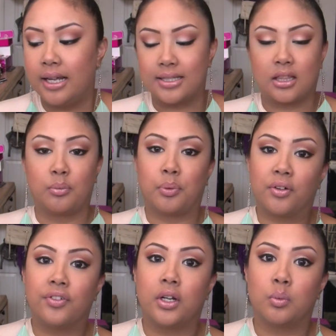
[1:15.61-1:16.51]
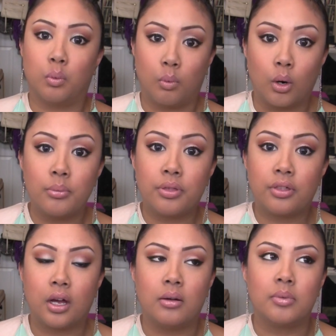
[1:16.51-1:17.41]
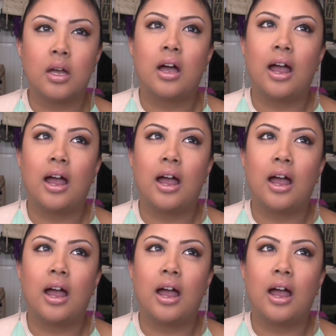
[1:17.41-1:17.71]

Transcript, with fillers: It's like the perfect warmth. Um,